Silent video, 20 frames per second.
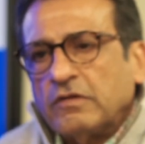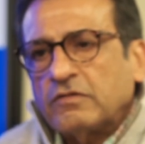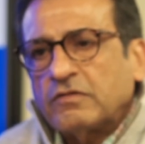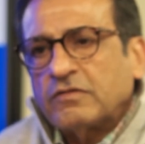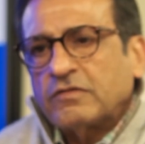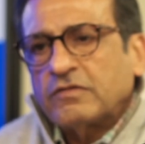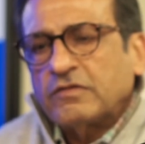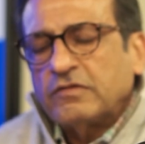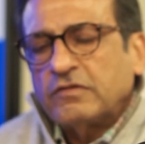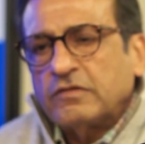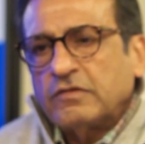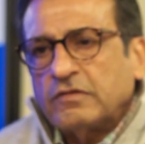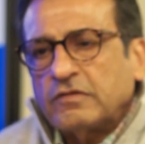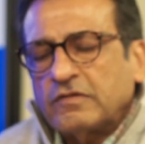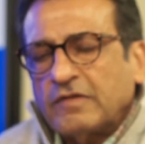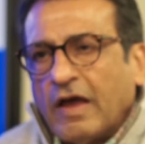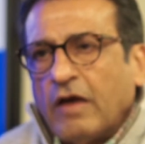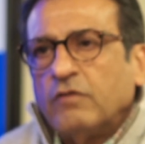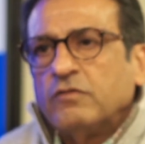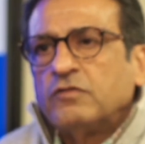
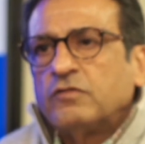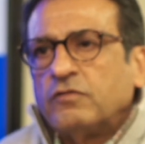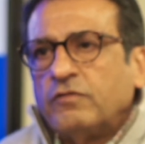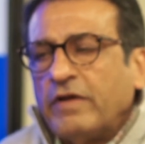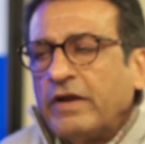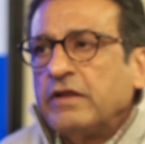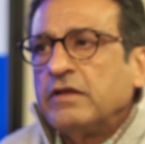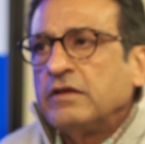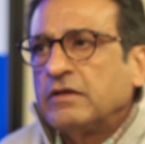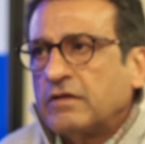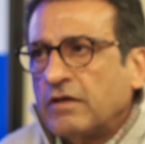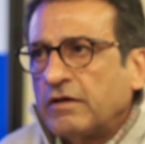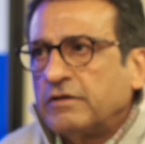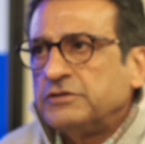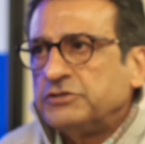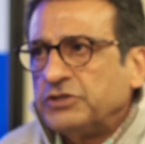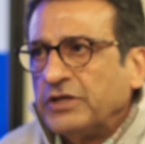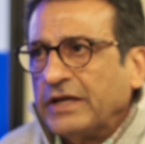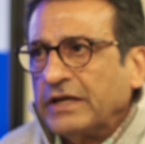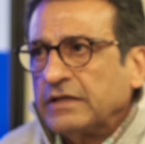sounds very
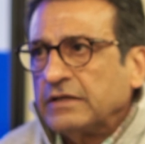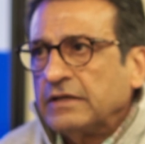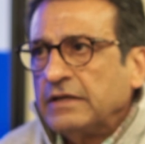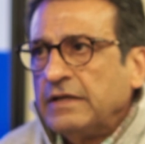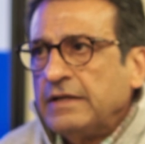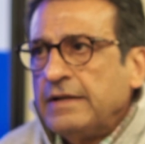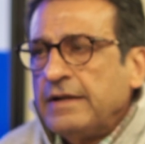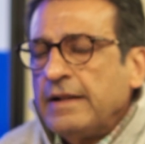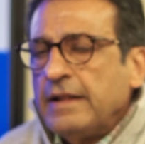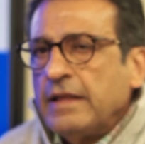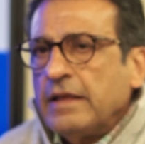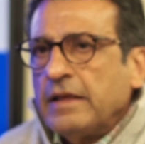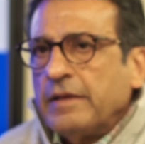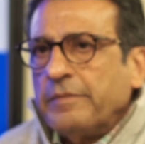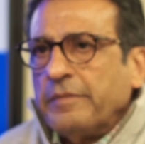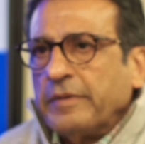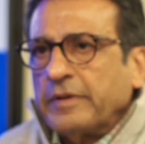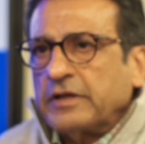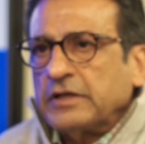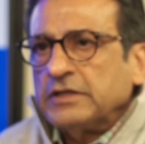encouraging,
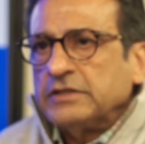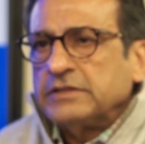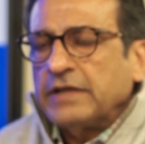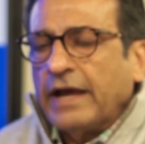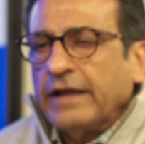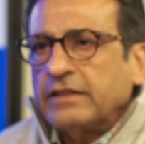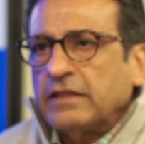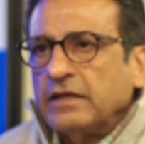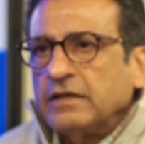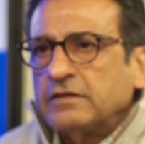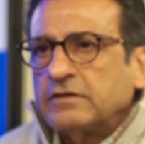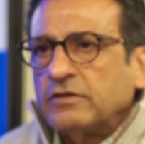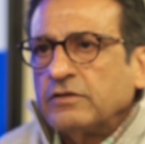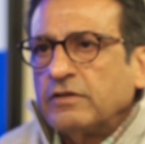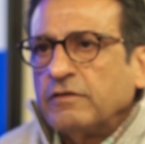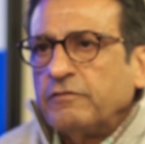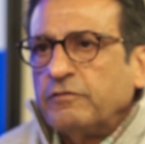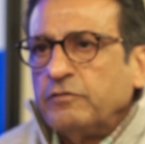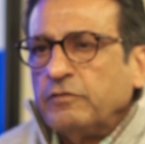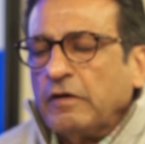because I think to
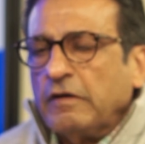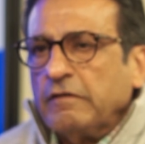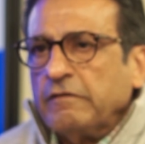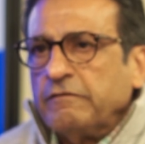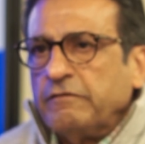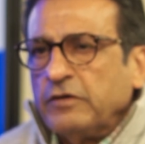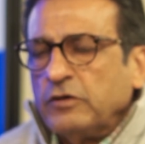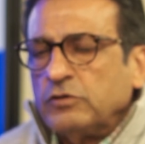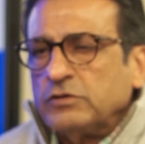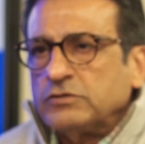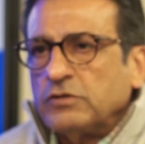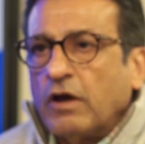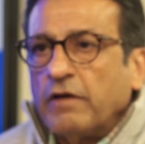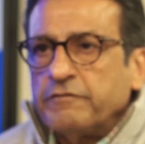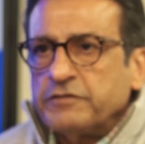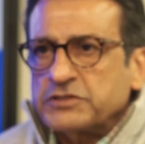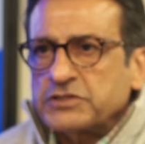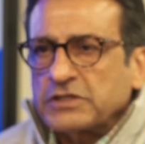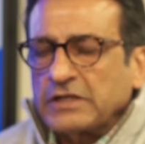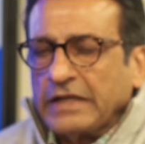the viewers,
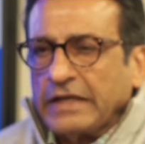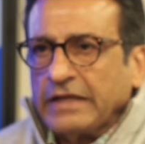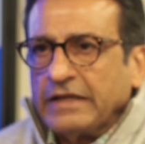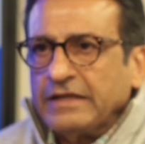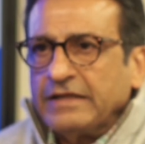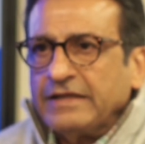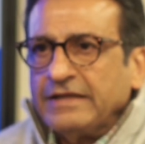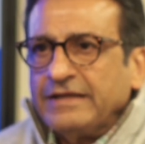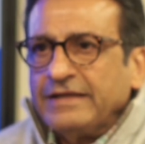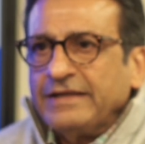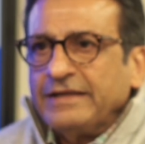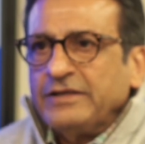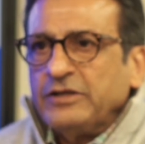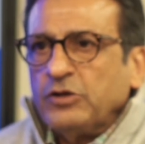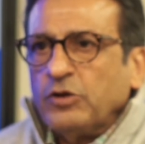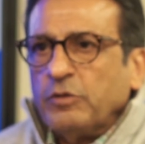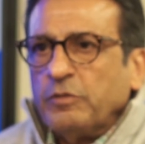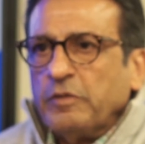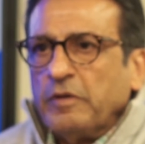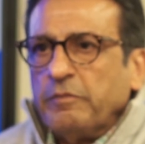obviously,
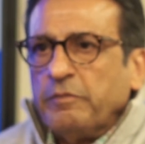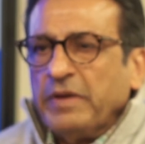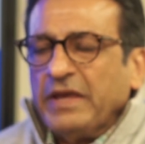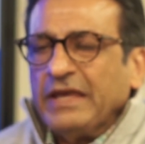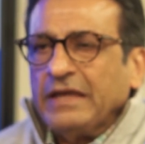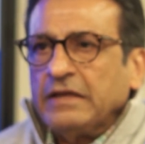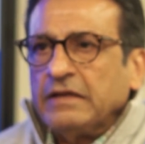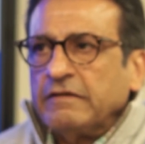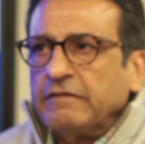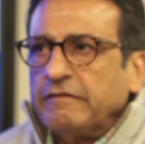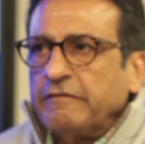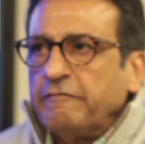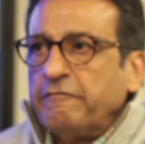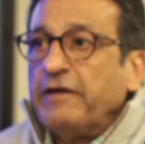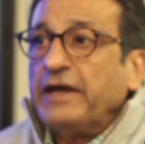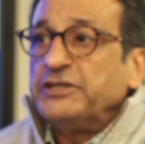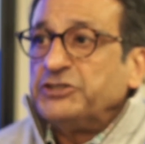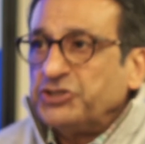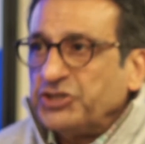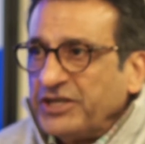being
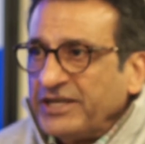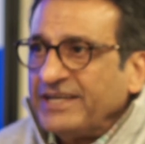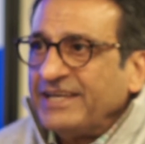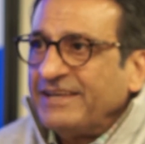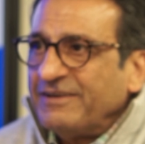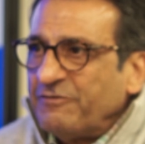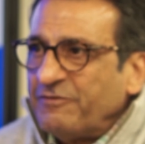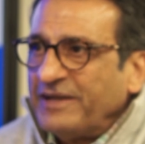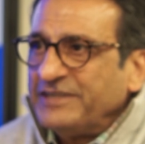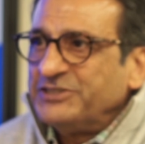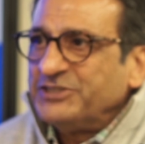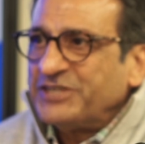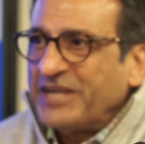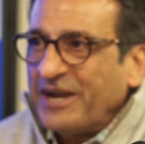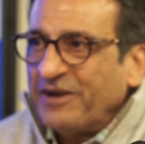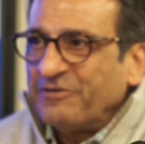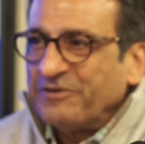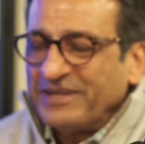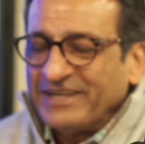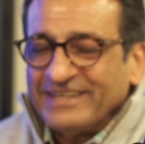
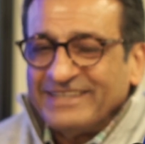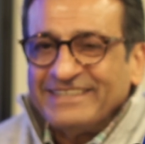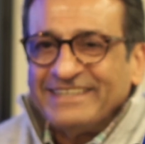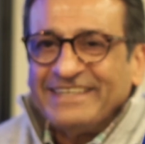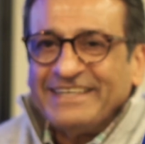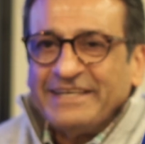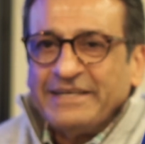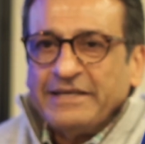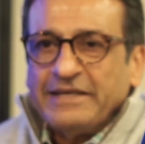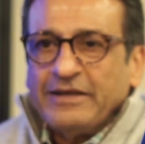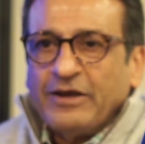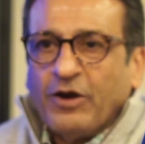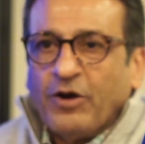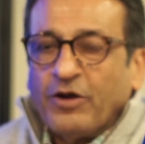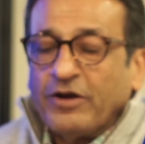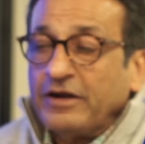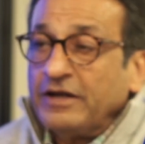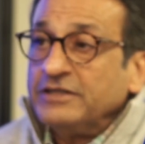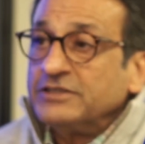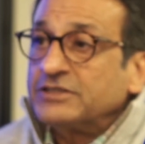vegetarian,
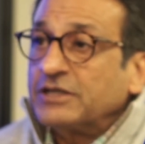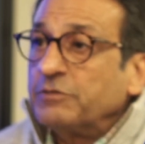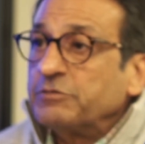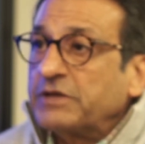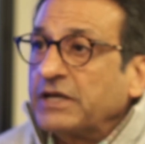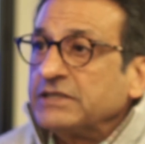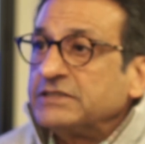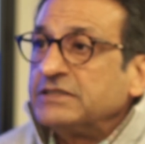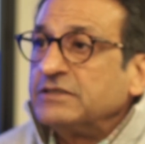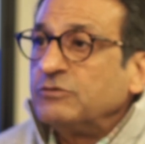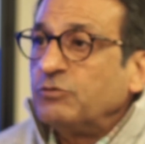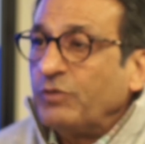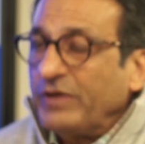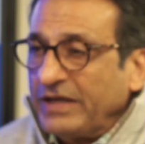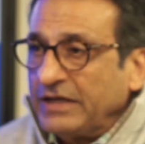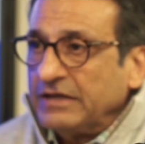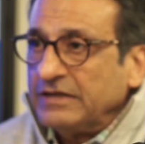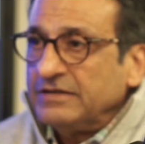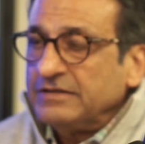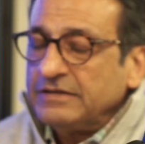or in some cases
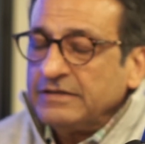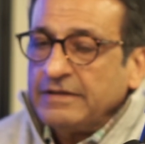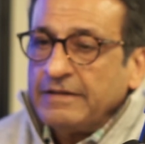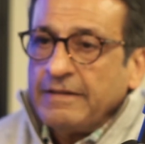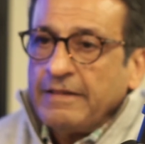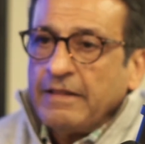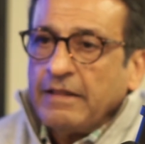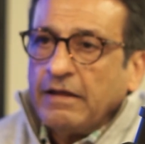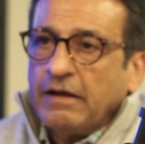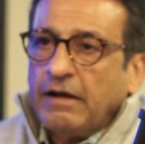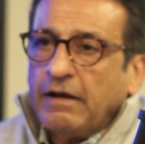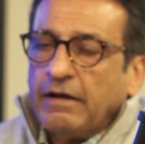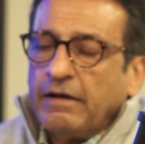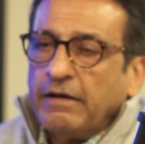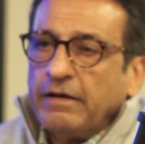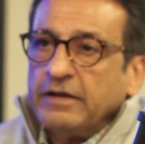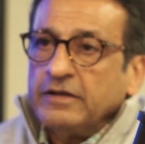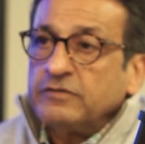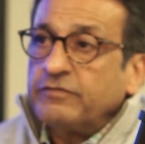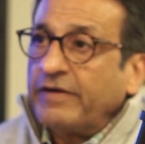vegan,
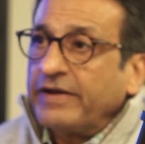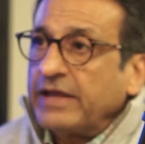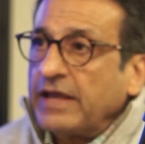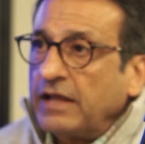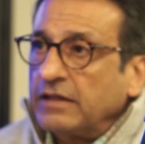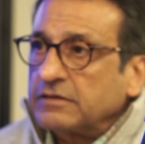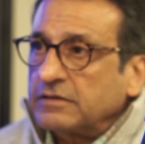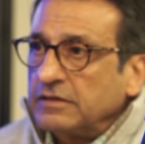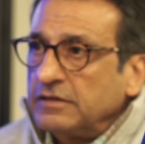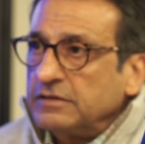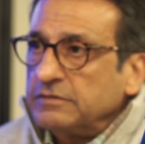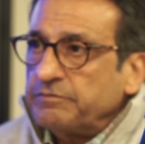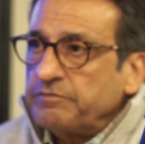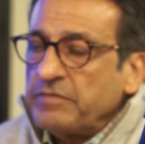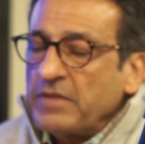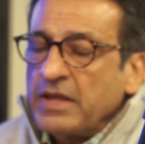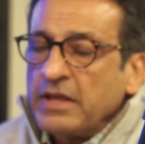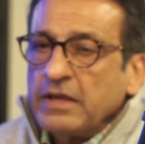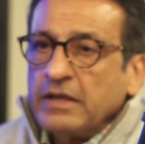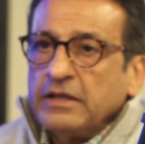is very healthy.
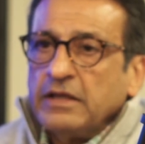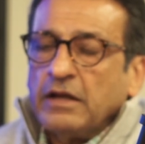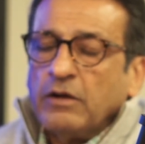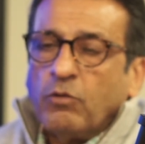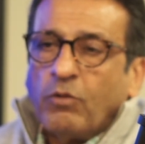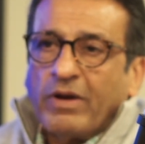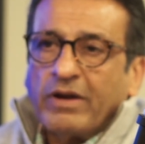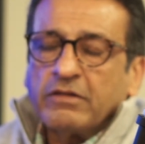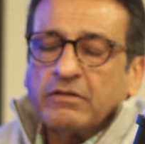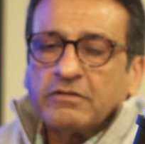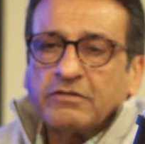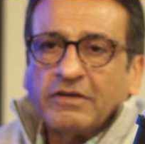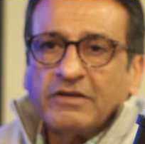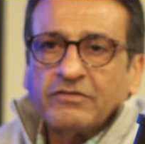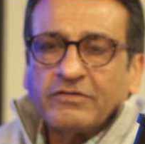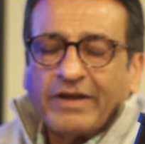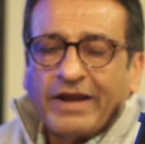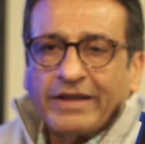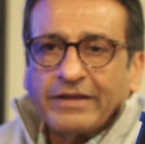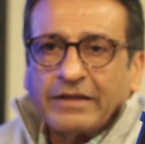One of the
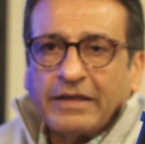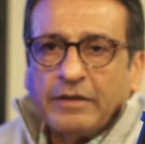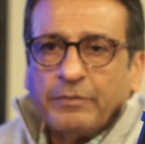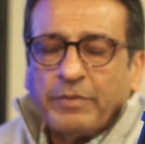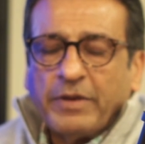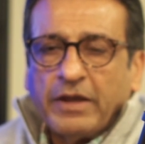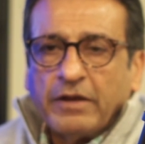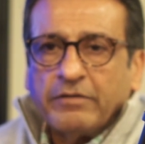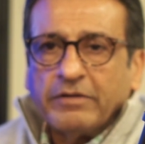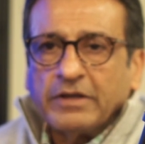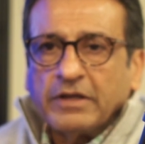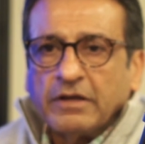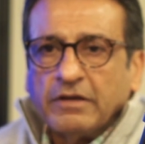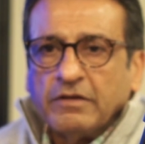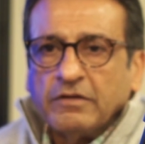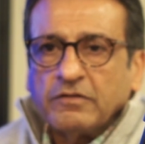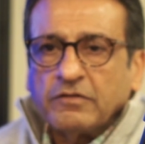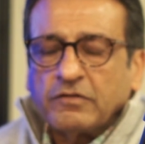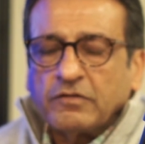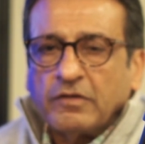things that I keep hearing
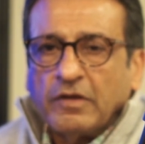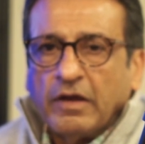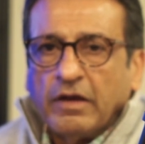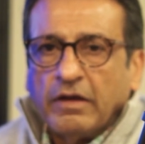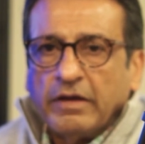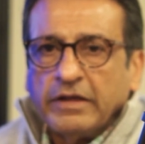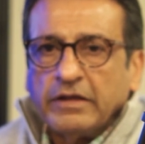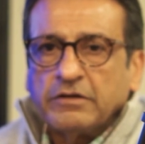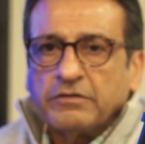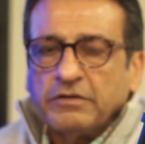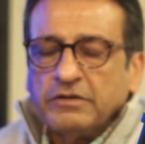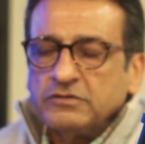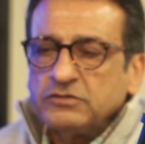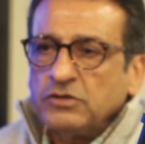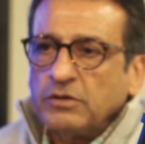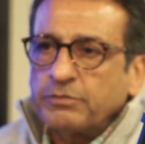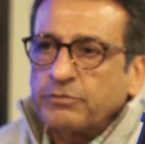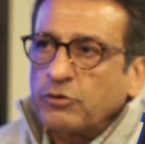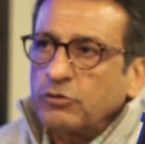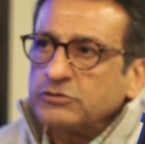is increase
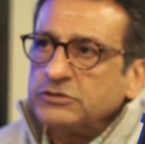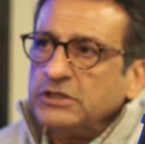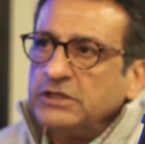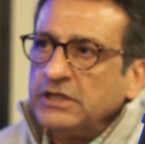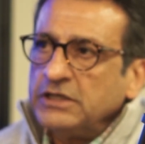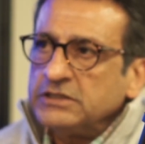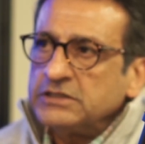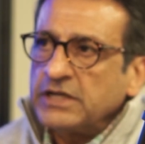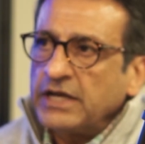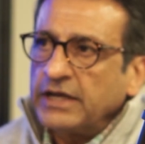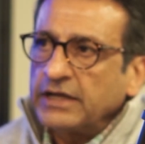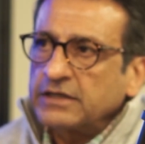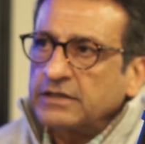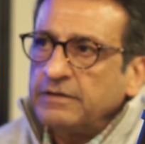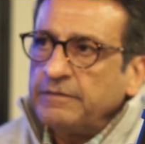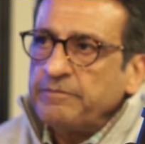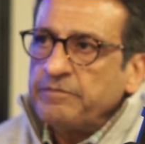your protein intake.